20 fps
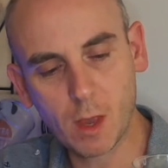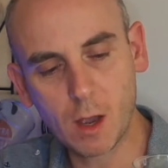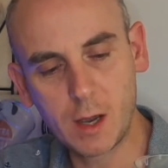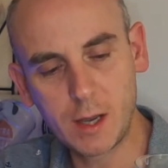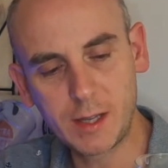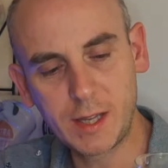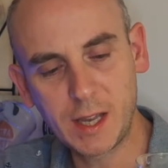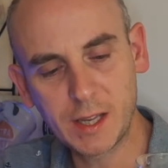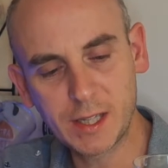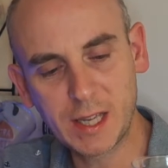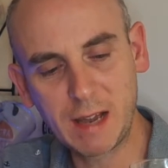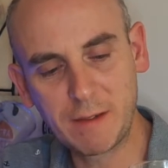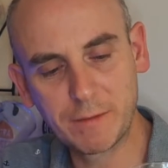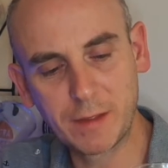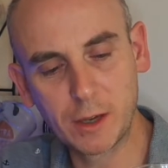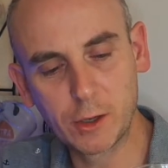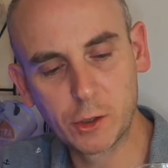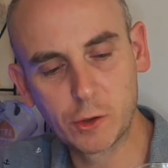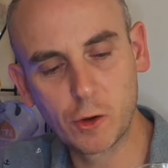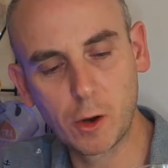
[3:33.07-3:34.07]
It does have
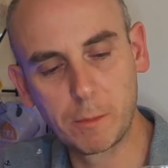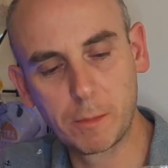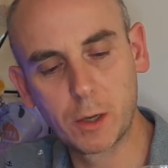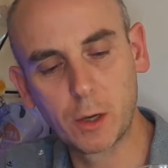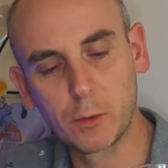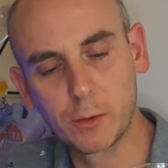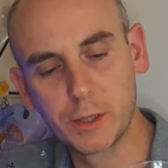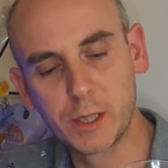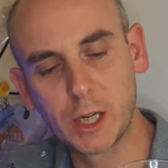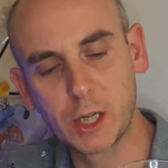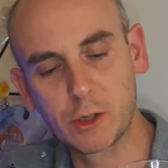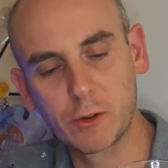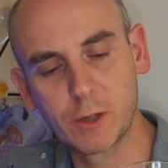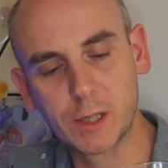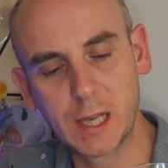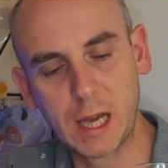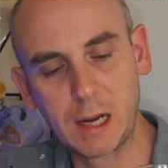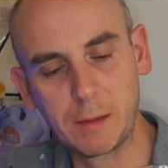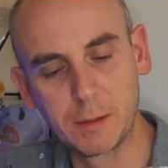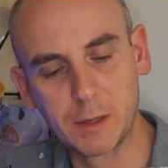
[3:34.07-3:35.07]
those tropical and
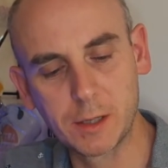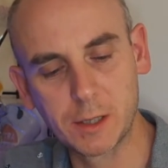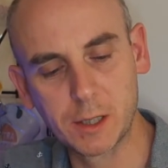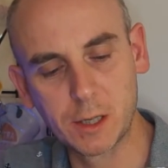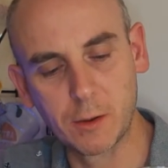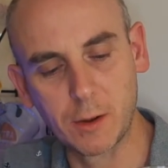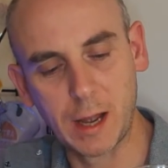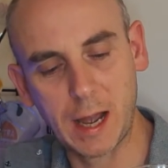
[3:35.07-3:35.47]
citrus elements to it.